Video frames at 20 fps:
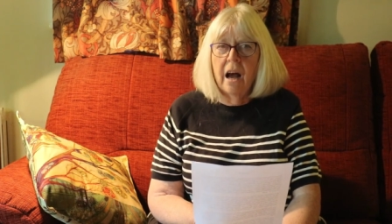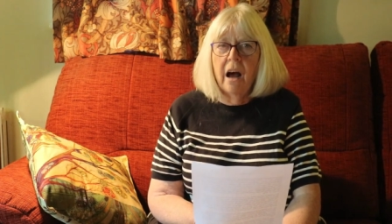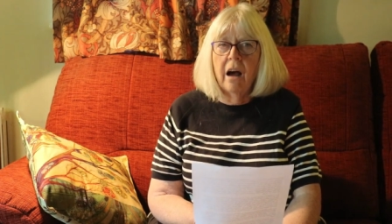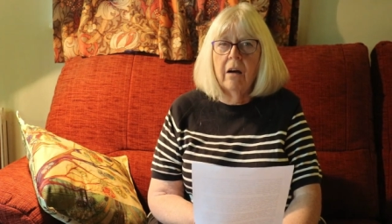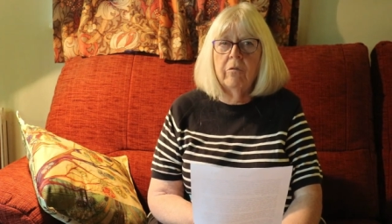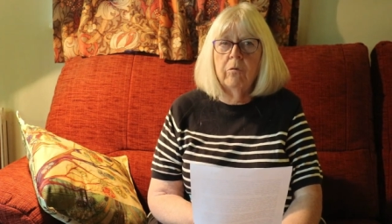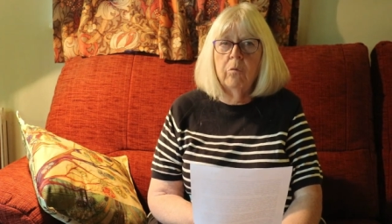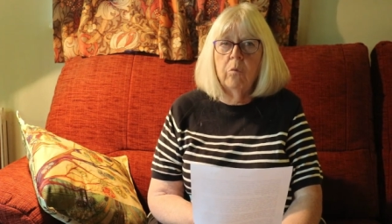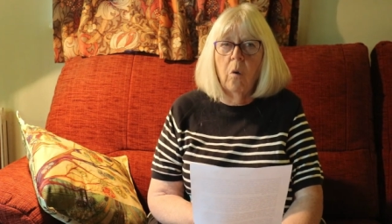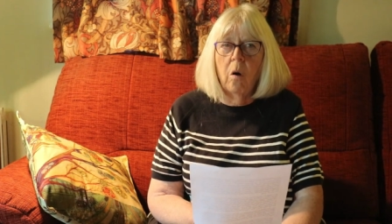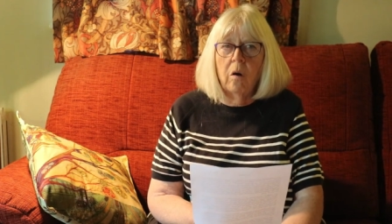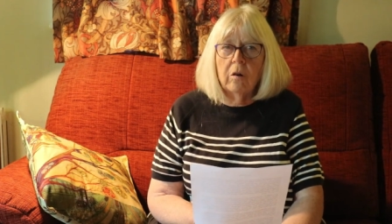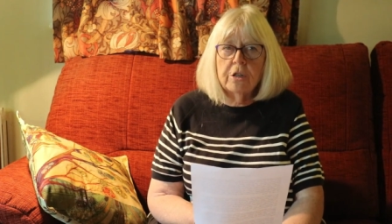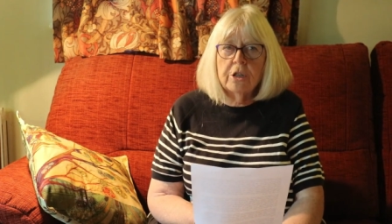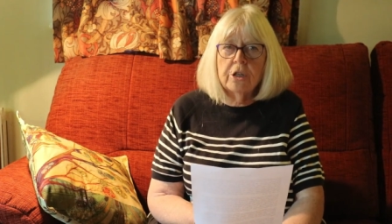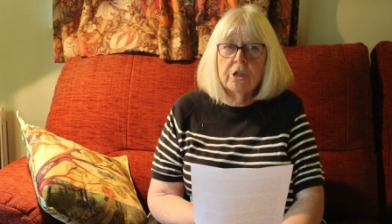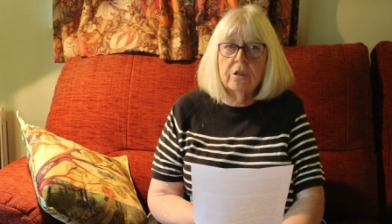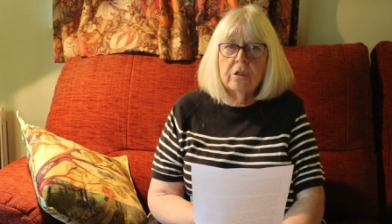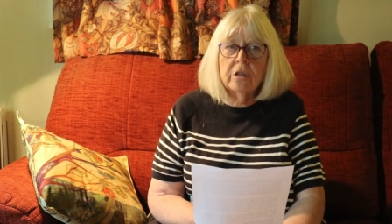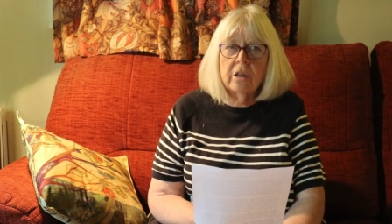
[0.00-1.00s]
of what
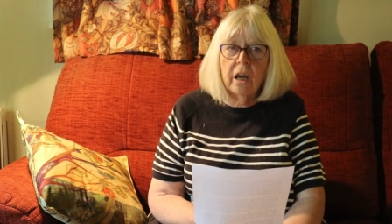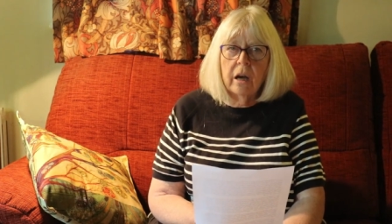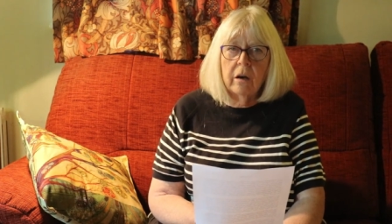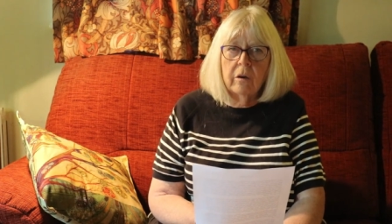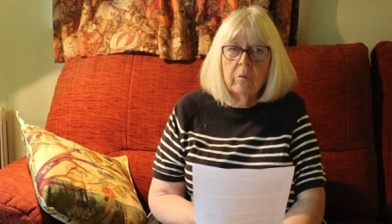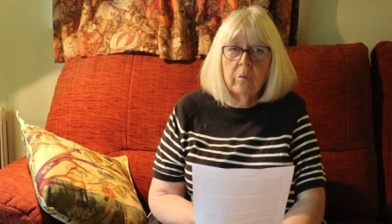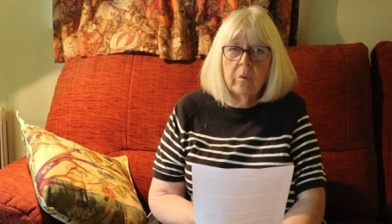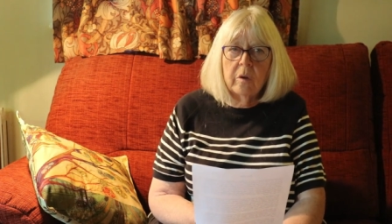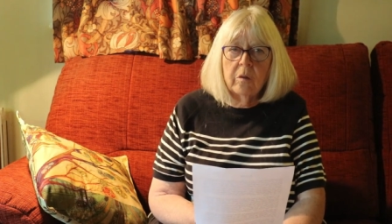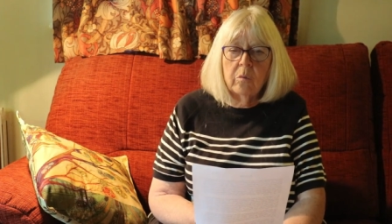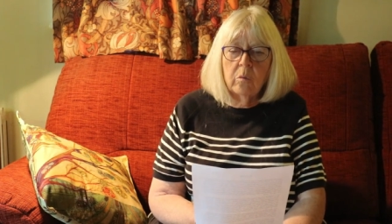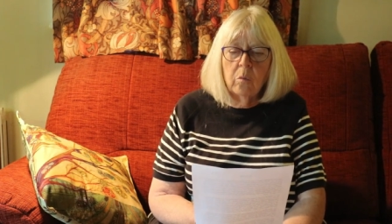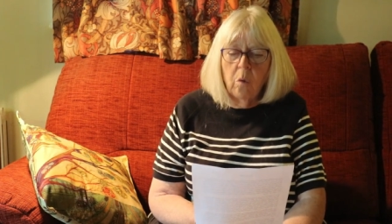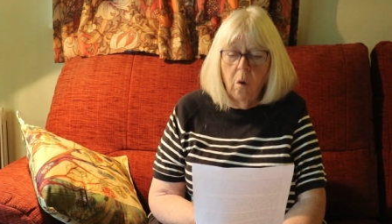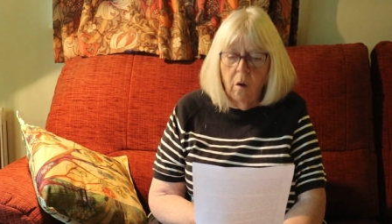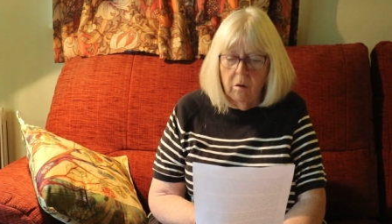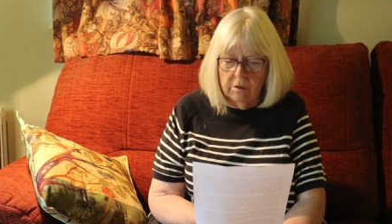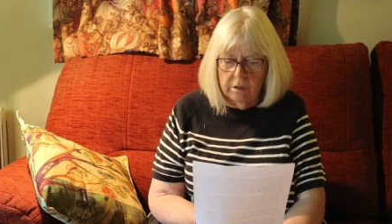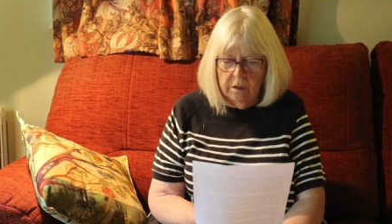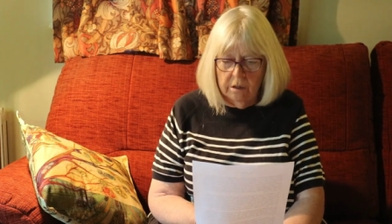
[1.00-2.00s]
should go with
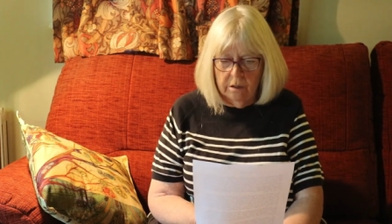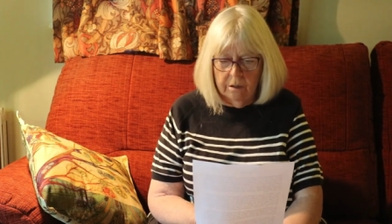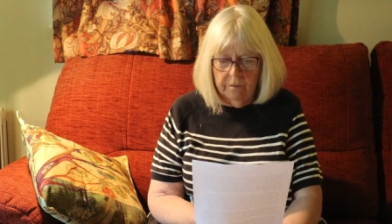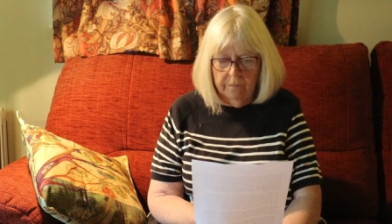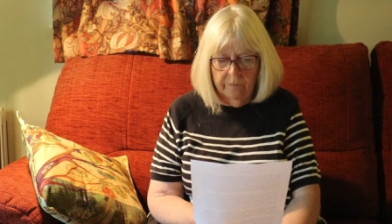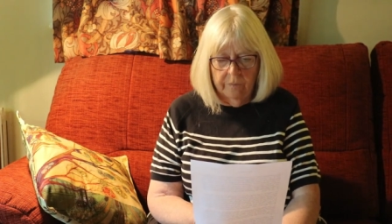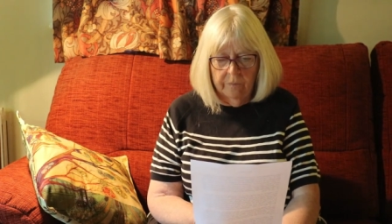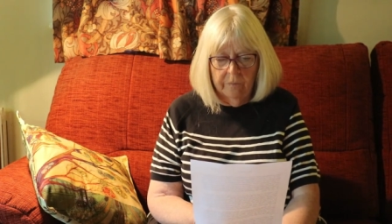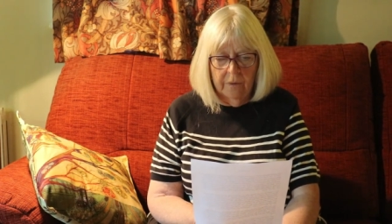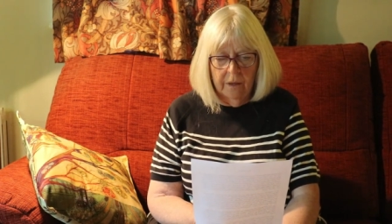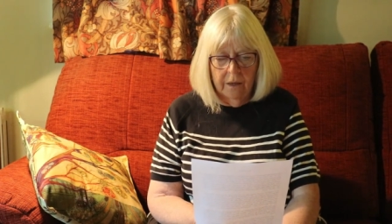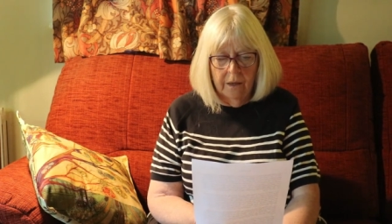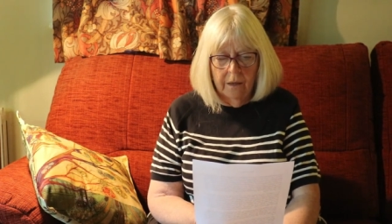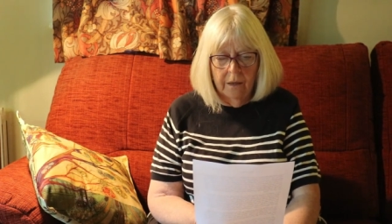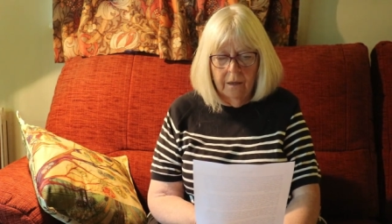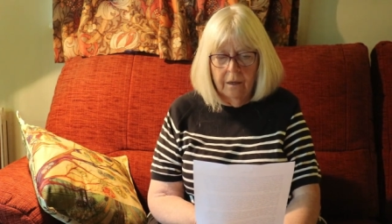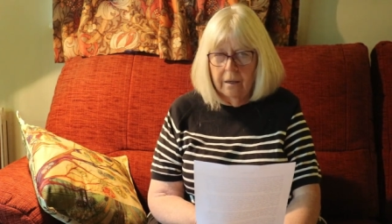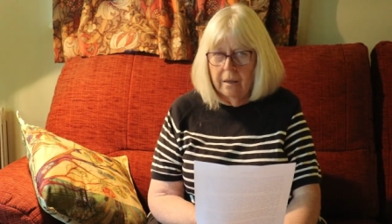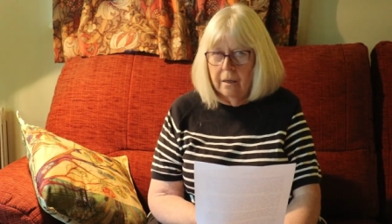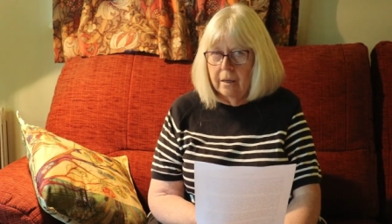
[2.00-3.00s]
what.
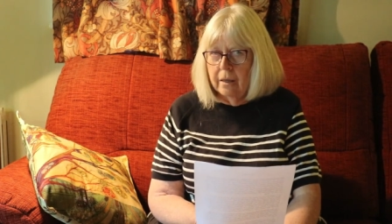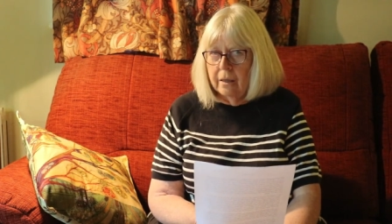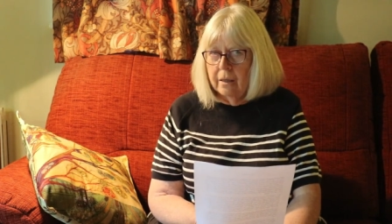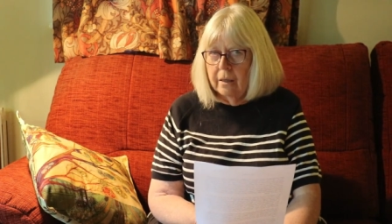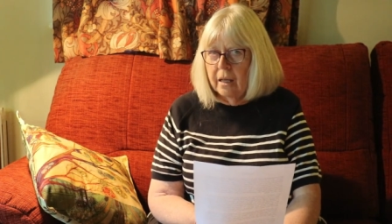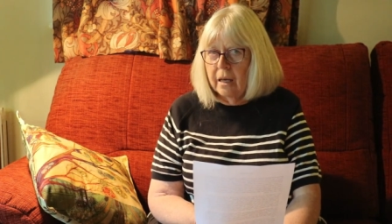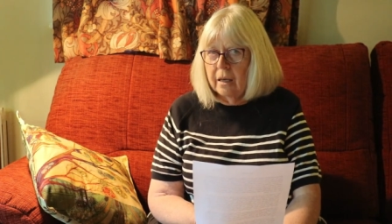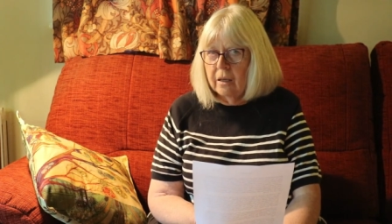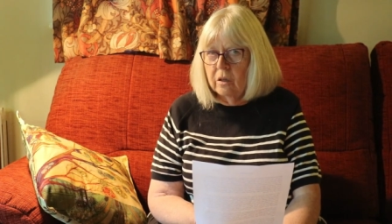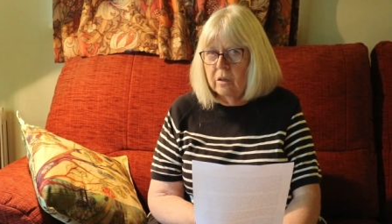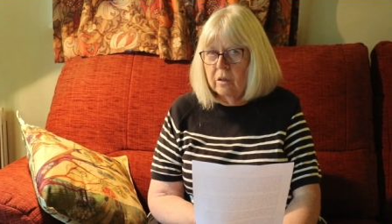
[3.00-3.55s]
That